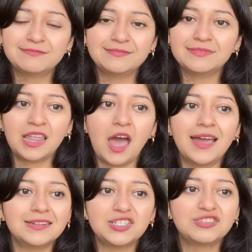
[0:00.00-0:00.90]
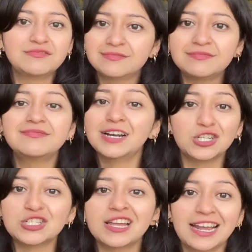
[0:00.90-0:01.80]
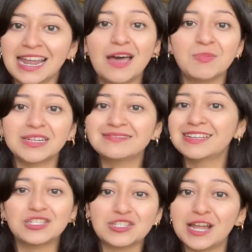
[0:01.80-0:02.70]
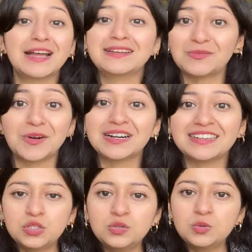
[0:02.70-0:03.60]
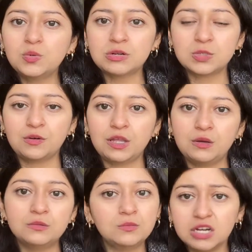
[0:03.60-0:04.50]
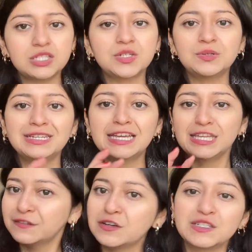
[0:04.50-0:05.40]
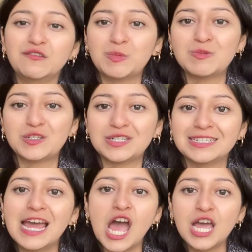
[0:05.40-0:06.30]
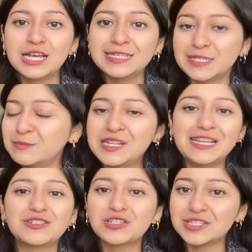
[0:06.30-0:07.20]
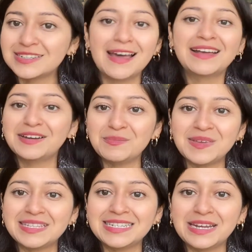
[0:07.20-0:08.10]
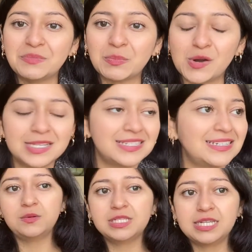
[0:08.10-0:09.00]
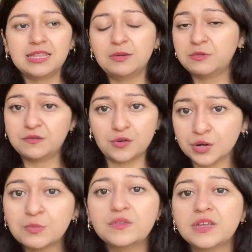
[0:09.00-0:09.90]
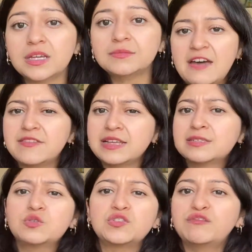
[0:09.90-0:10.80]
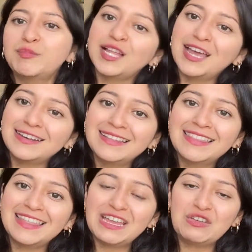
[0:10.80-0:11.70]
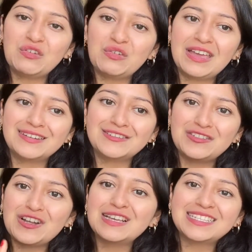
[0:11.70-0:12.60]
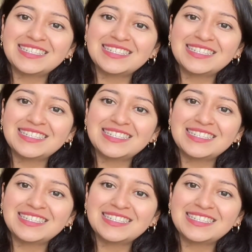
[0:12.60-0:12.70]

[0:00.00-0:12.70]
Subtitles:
that are just not gonna happen. It's just not gonna work. You do what works for you. Also give yourself permission. Some days are just not going to be the day to be present. I would say that before you're moving, have like some sort of plan that you can adjust